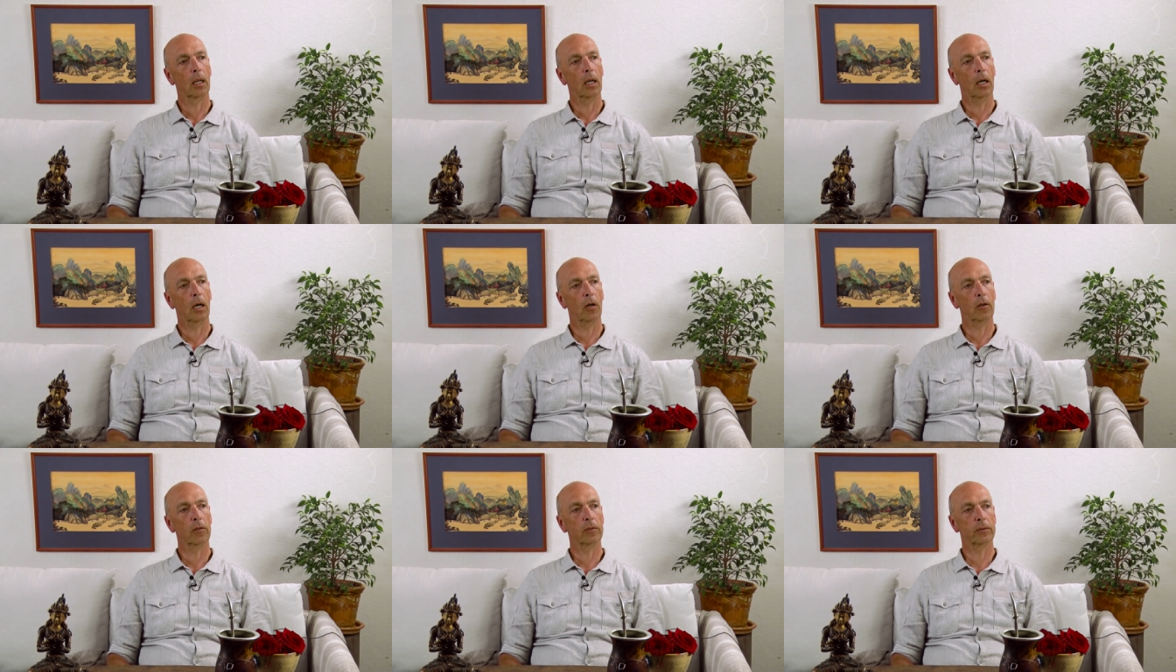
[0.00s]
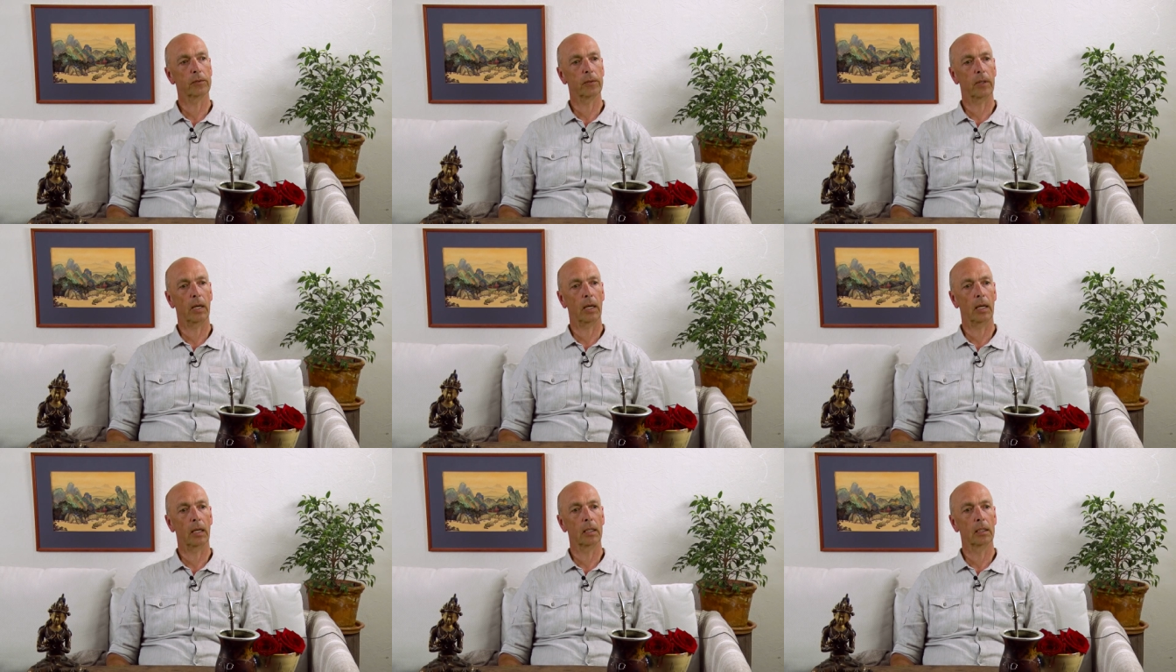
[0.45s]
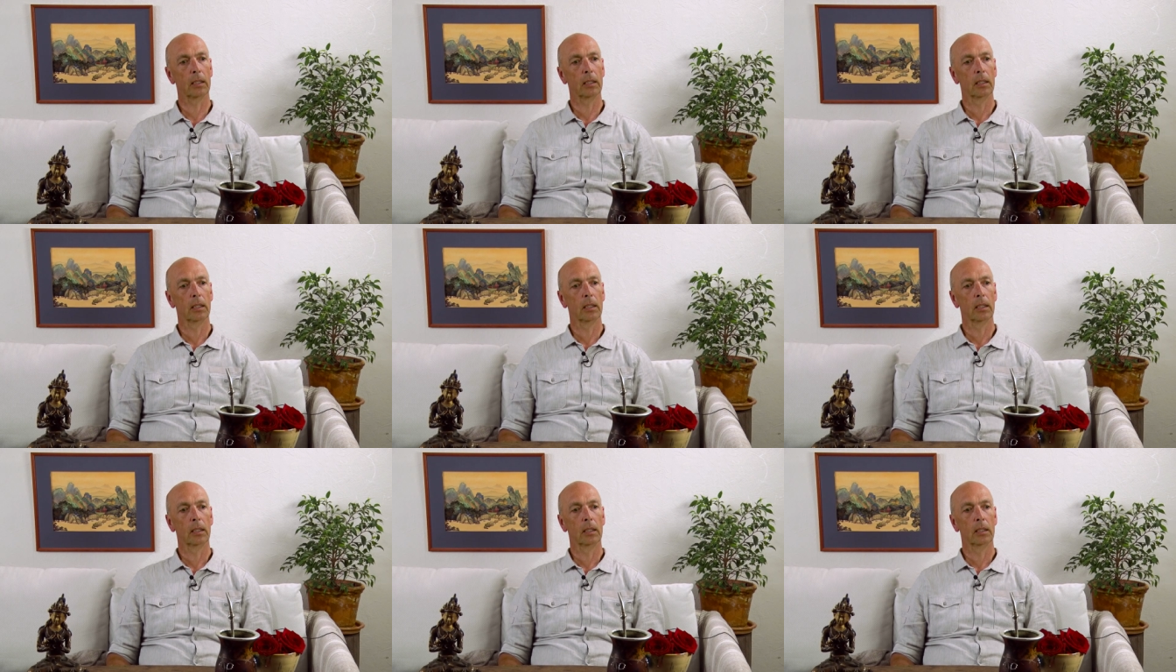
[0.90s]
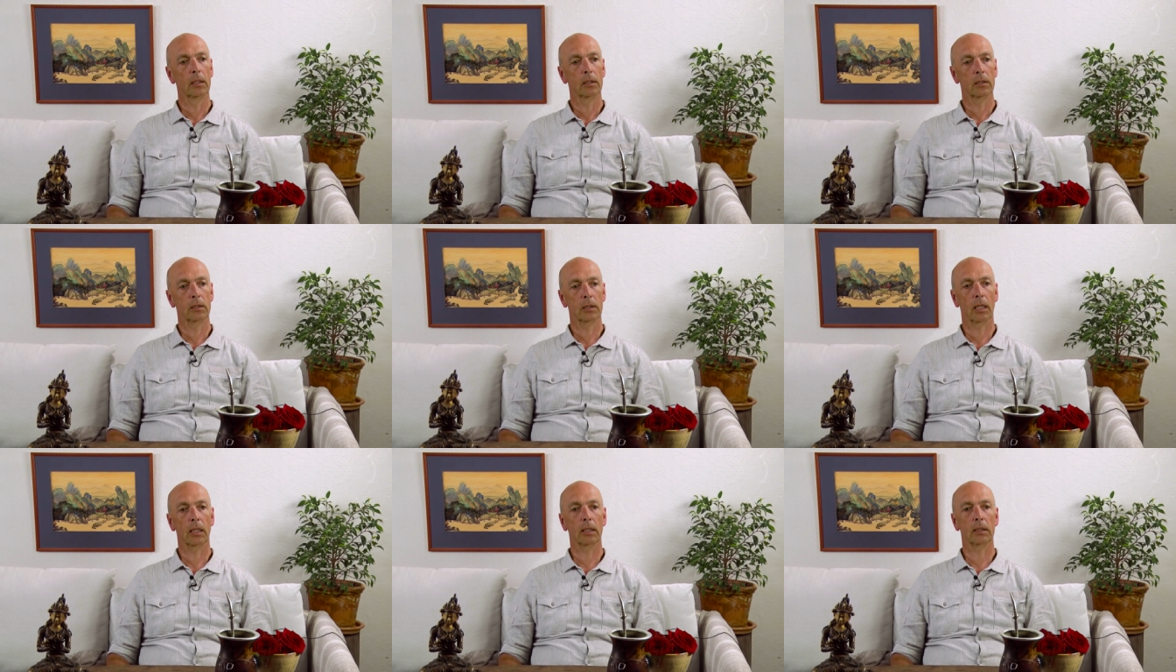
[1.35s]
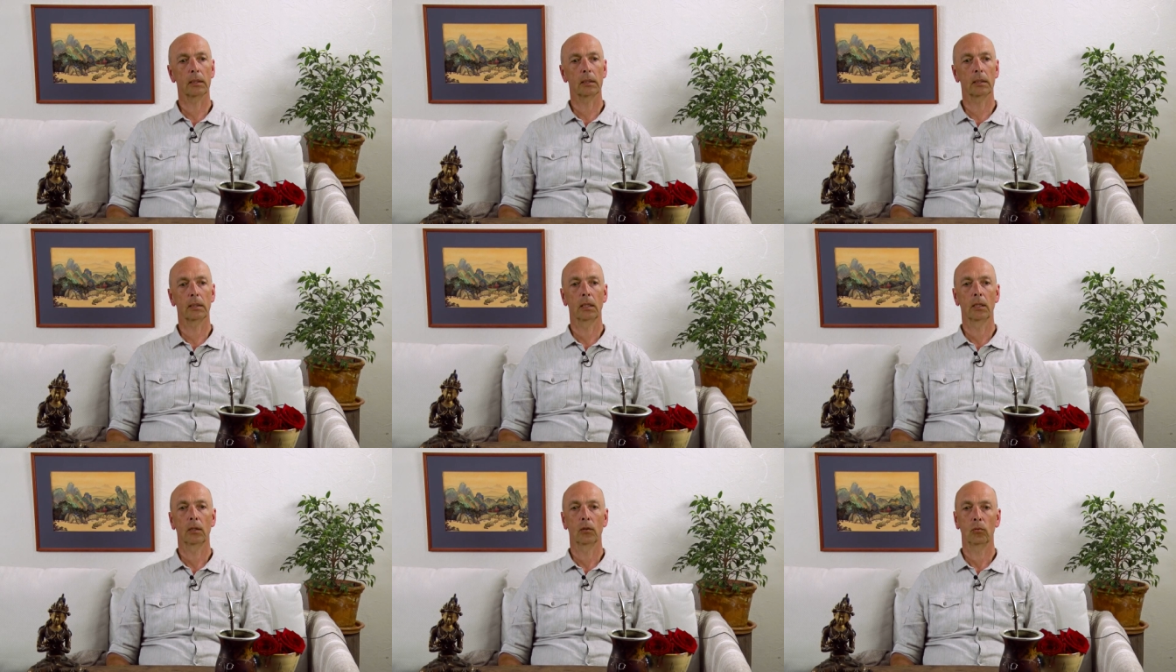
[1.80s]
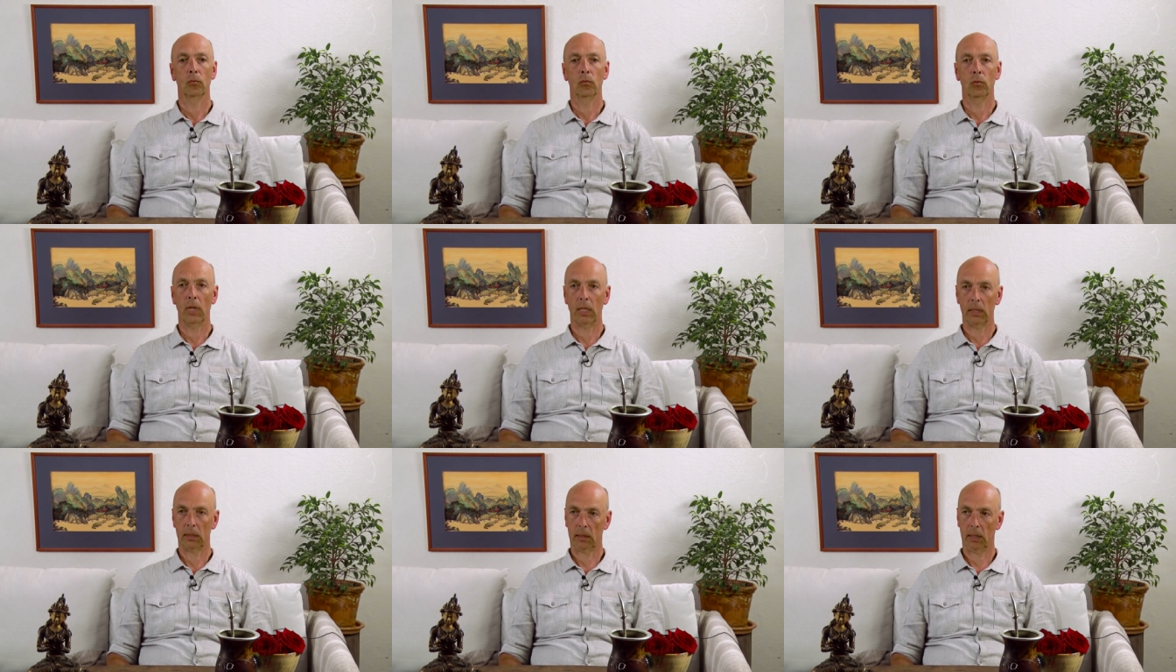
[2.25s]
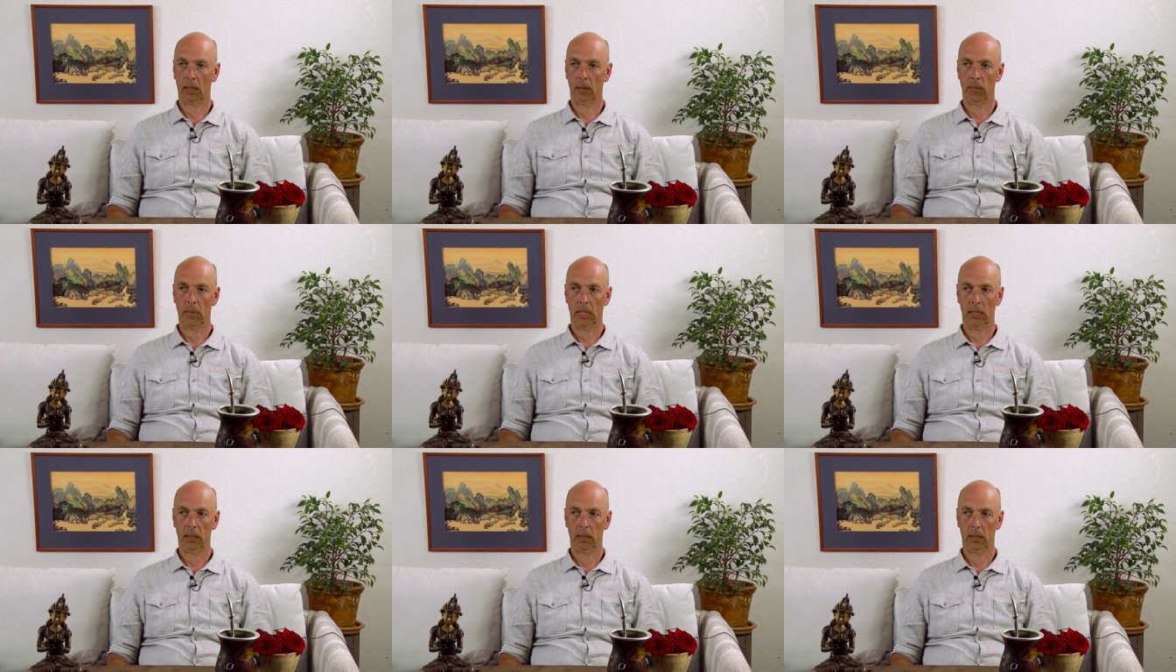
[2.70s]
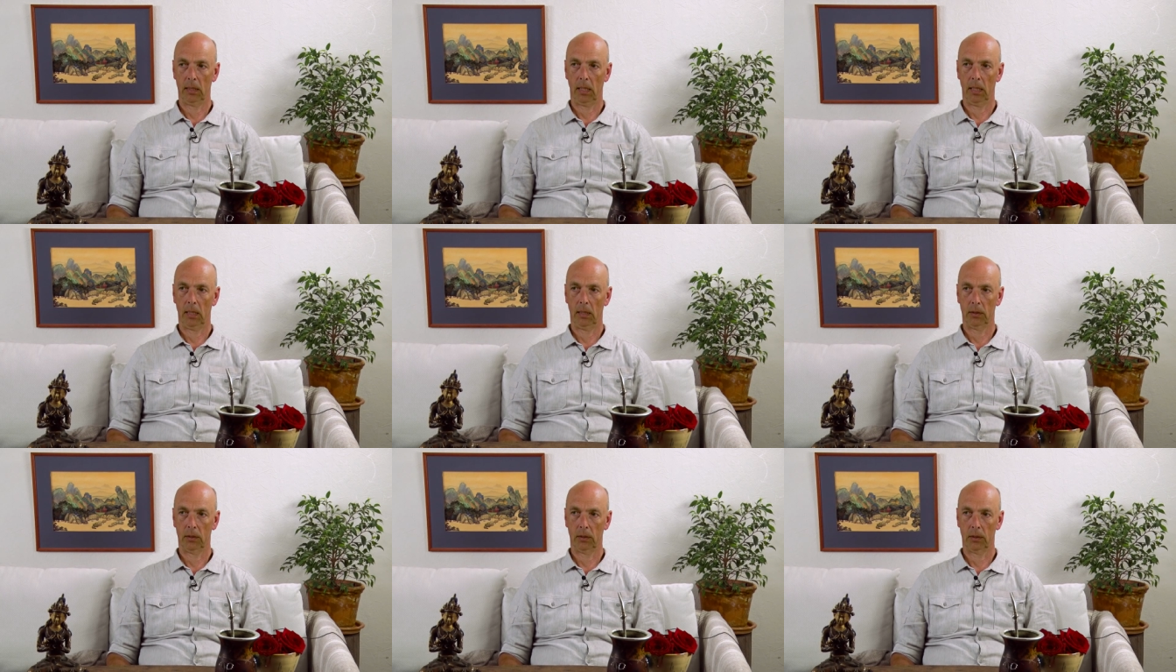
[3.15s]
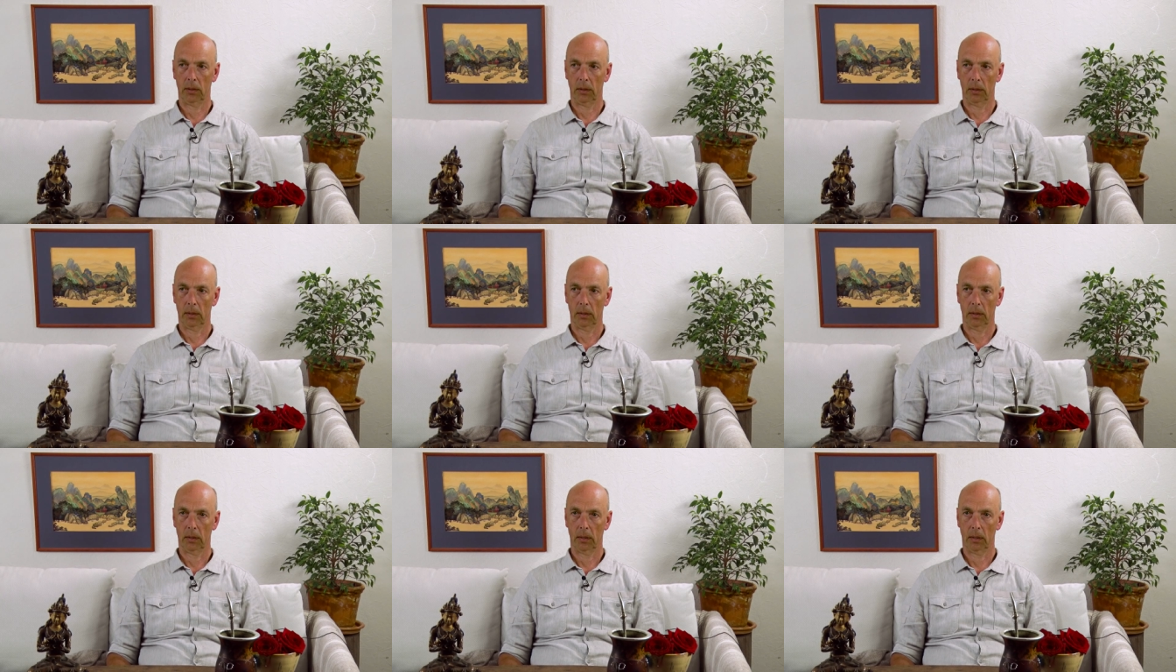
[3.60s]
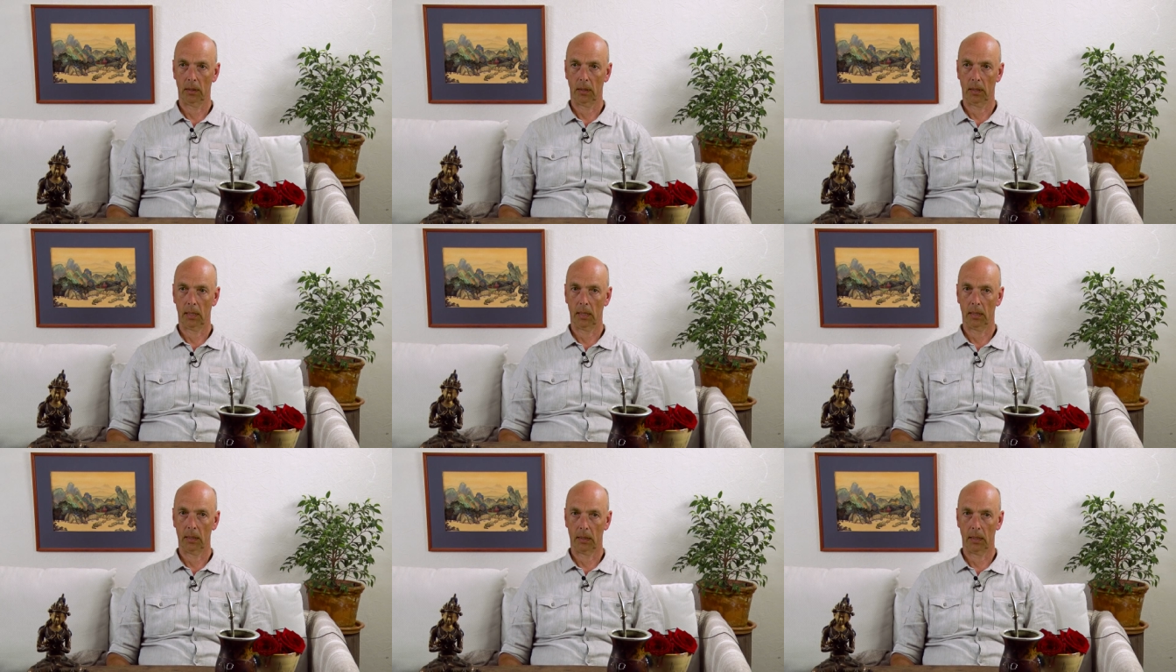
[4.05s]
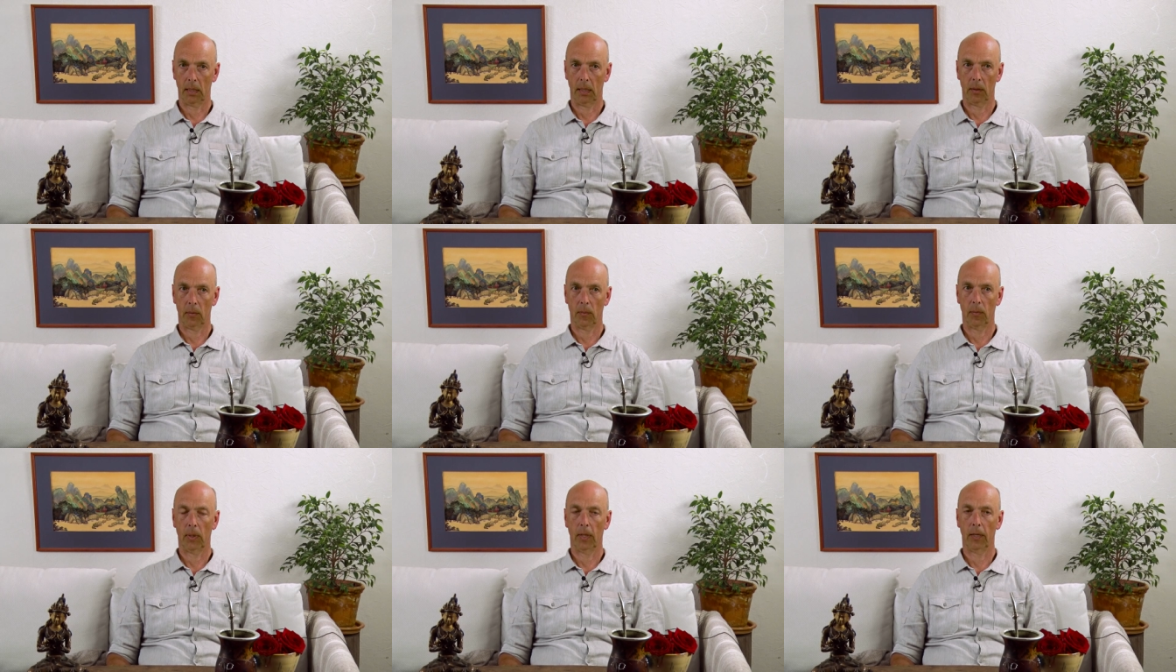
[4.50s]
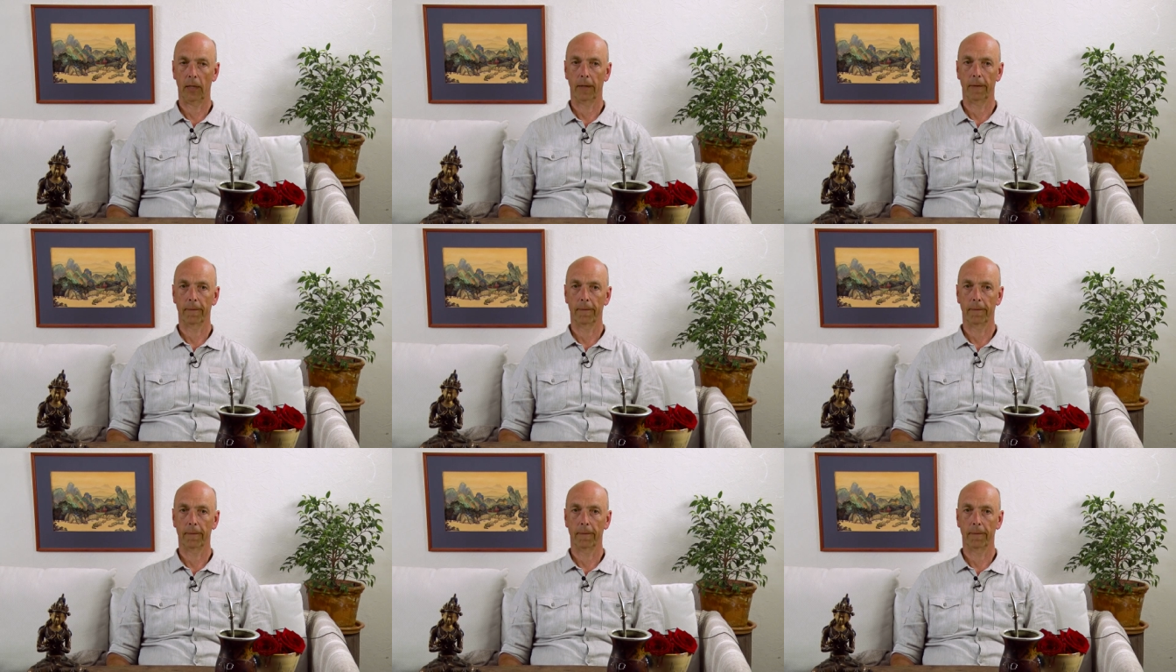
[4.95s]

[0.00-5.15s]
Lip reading: how far just resting meditation can take one.